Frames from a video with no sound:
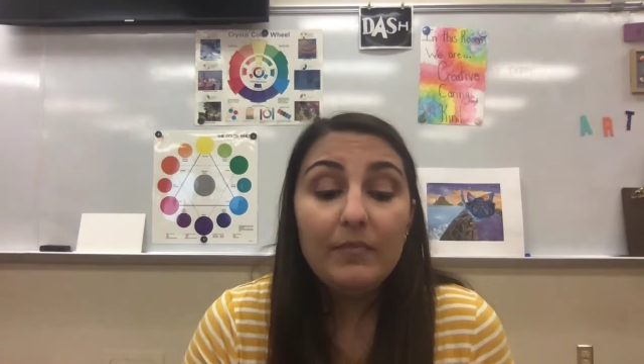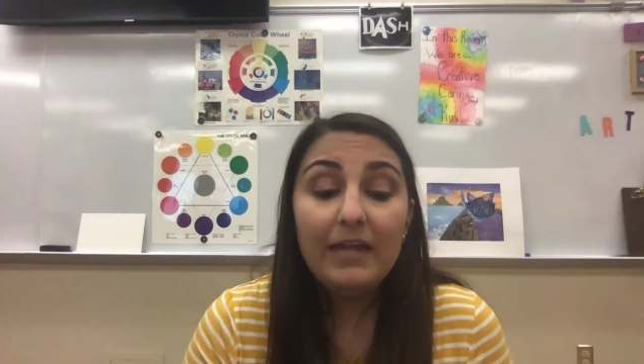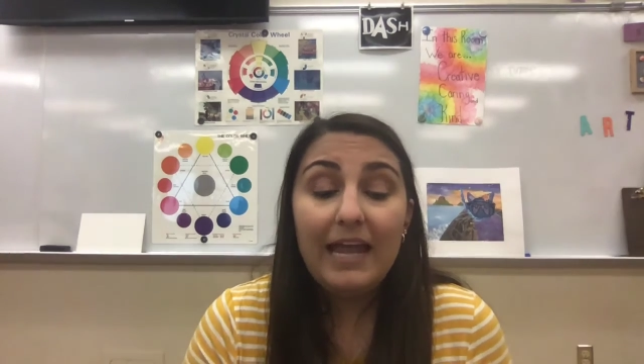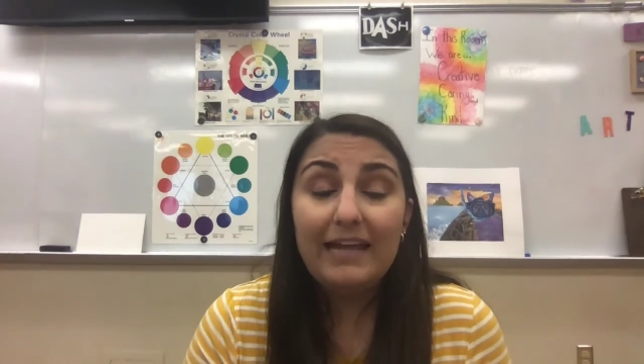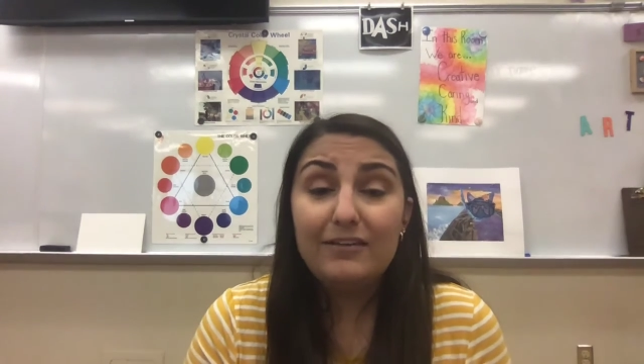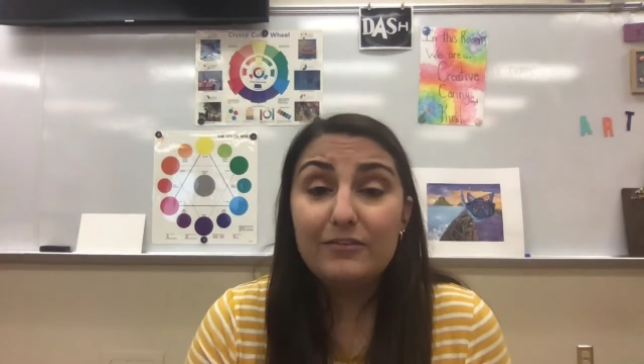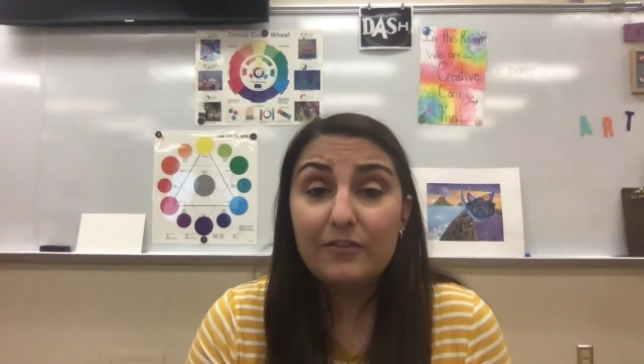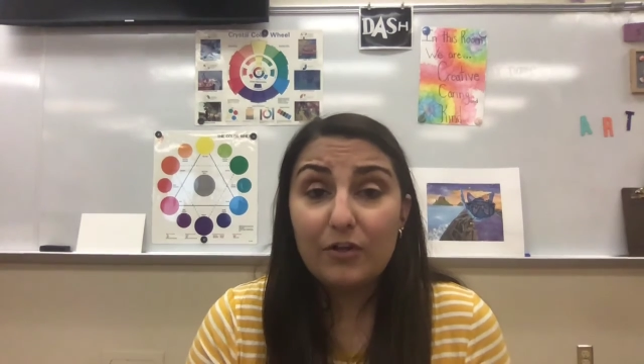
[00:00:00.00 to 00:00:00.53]

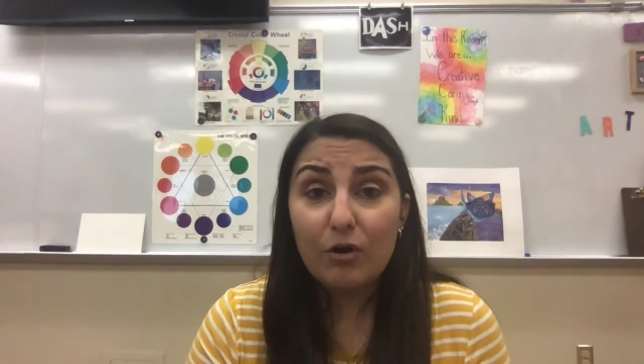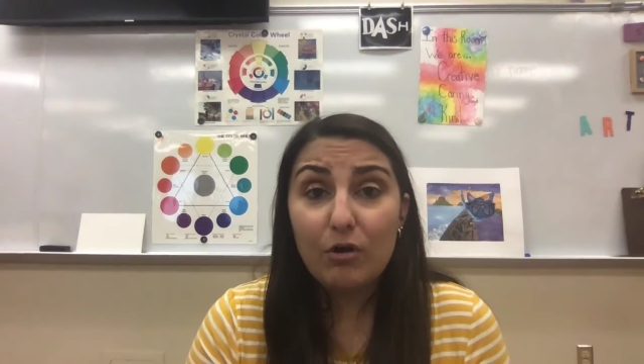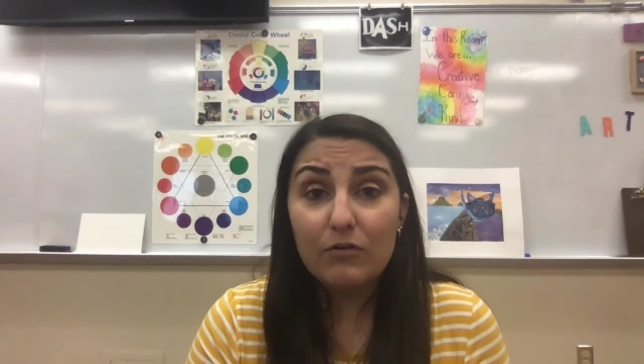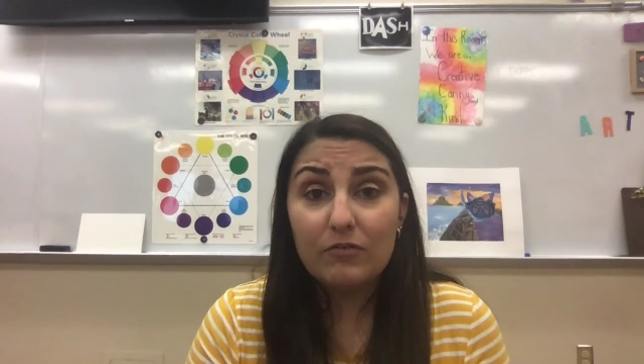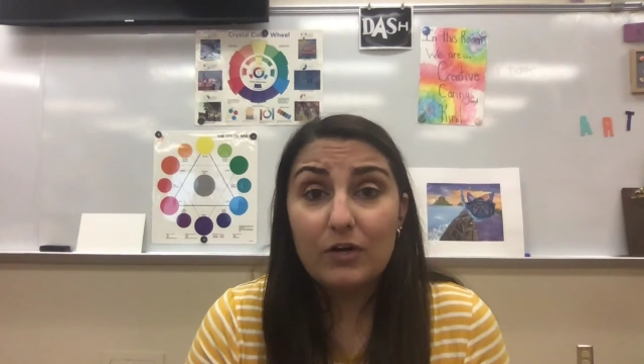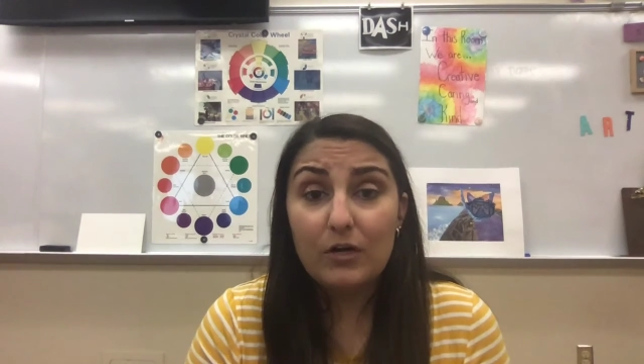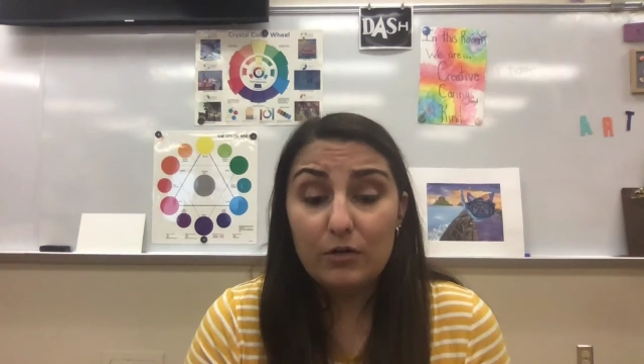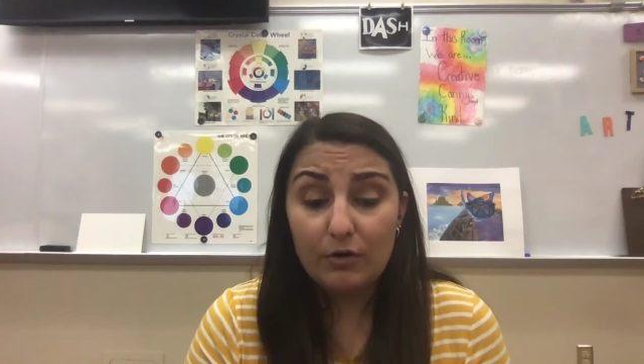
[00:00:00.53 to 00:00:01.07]
And their
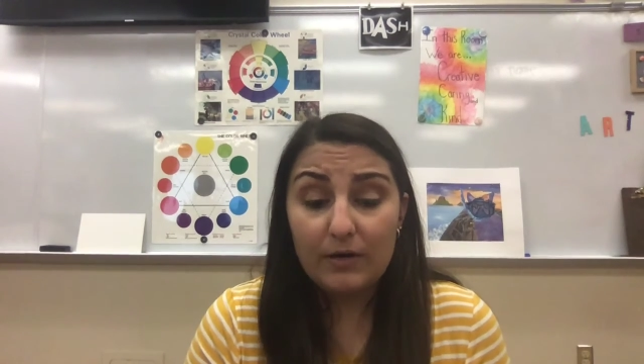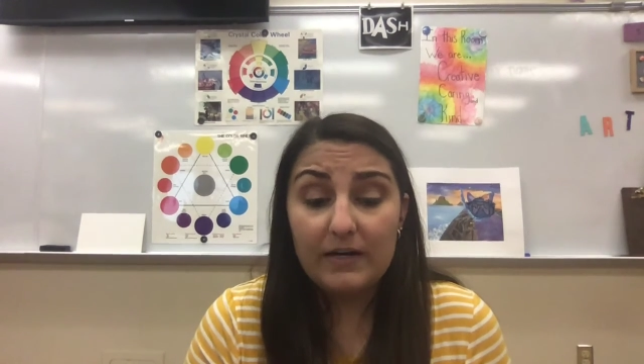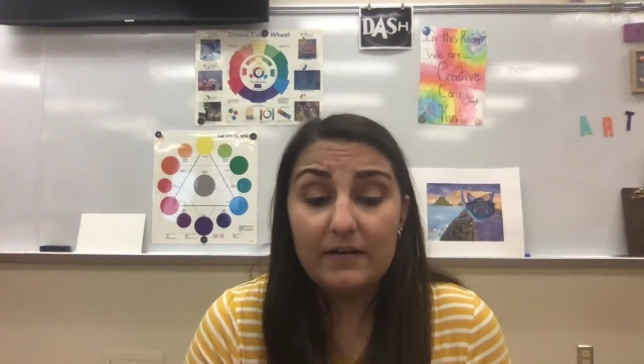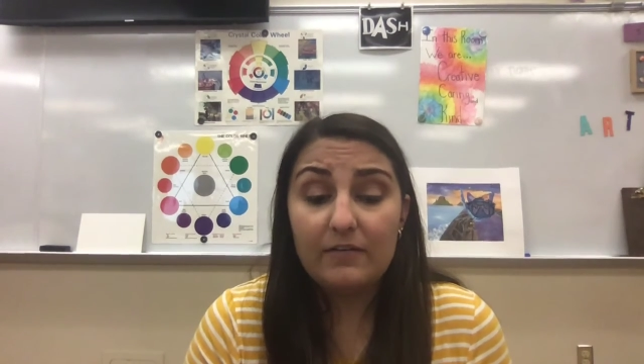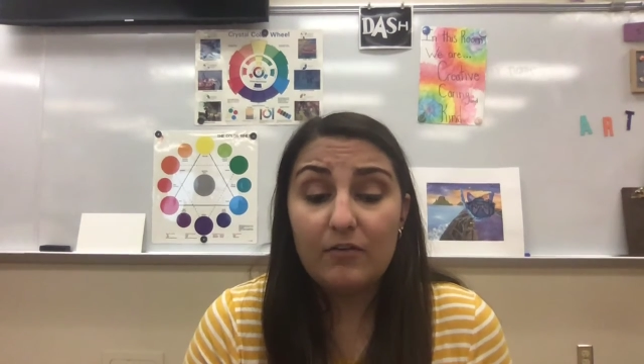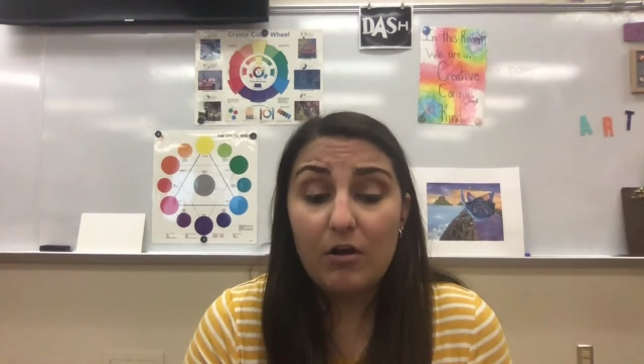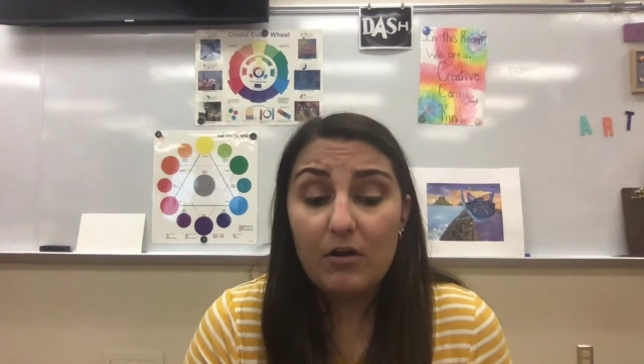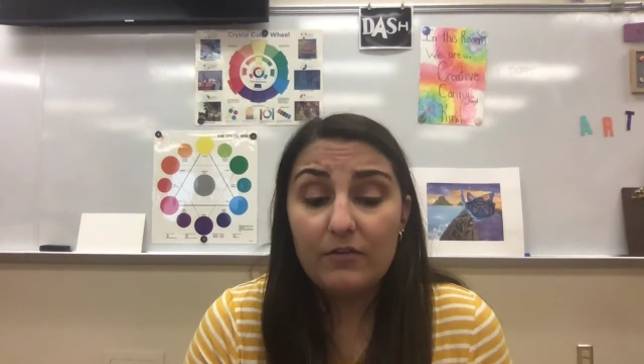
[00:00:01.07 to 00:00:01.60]
overall grade
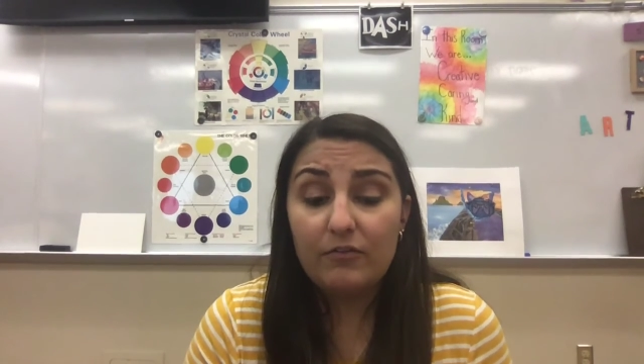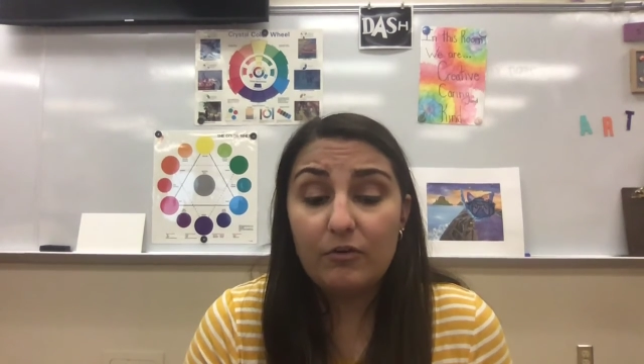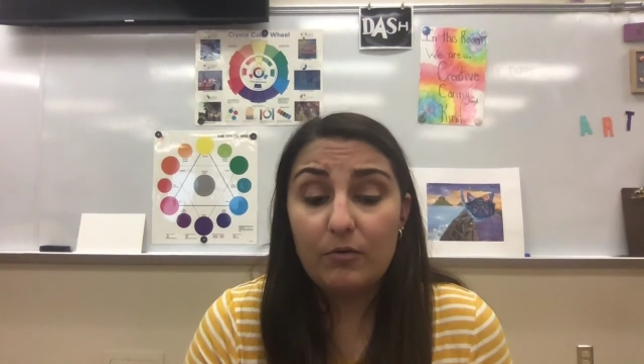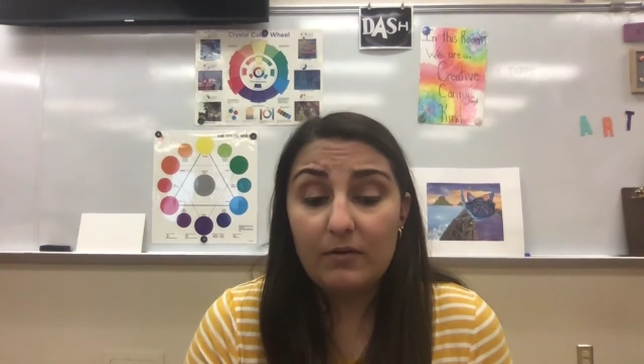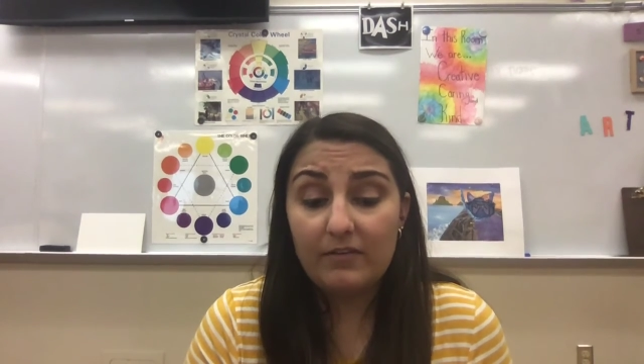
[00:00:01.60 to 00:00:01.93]
is also